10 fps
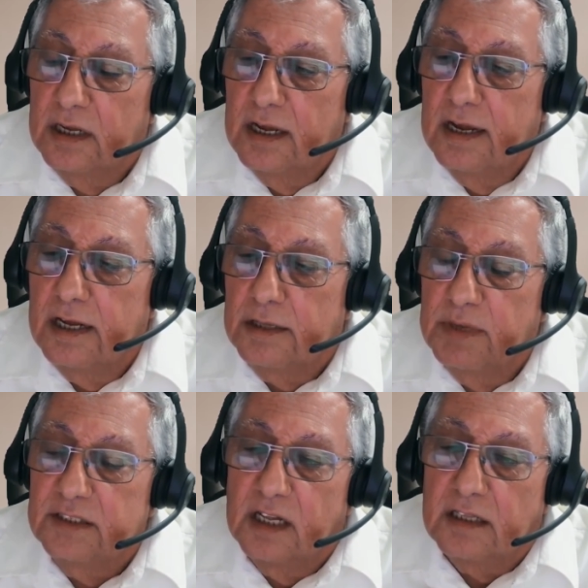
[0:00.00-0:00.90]
It means
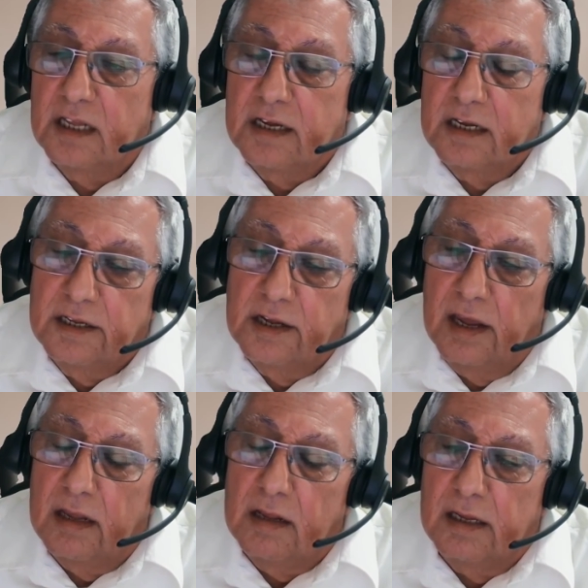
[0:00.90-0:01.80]
that I can
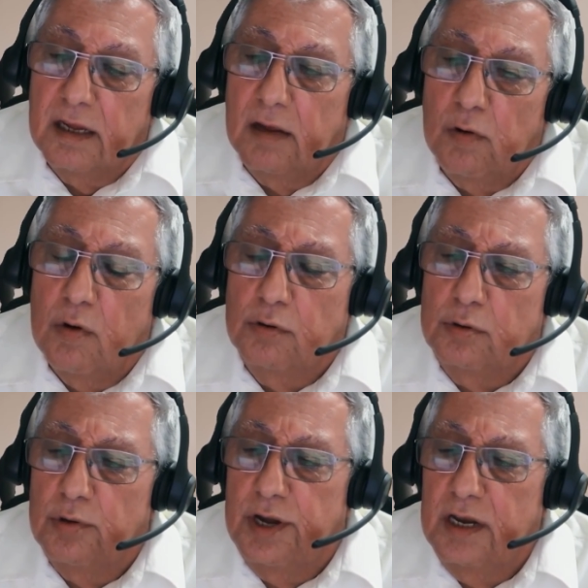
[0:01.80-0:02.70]
go to
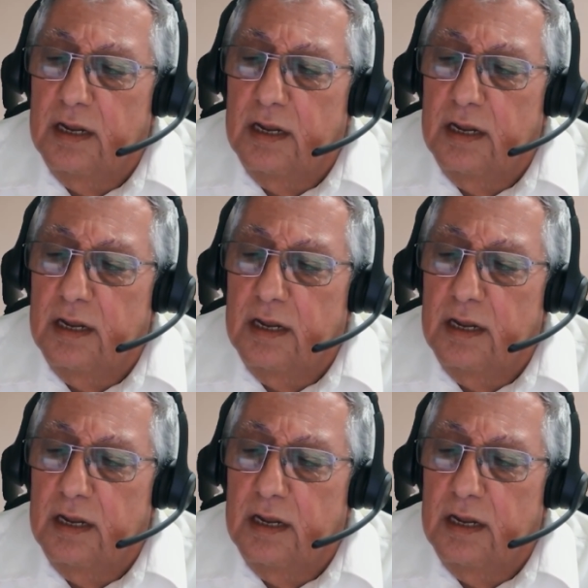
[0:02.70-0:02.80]
any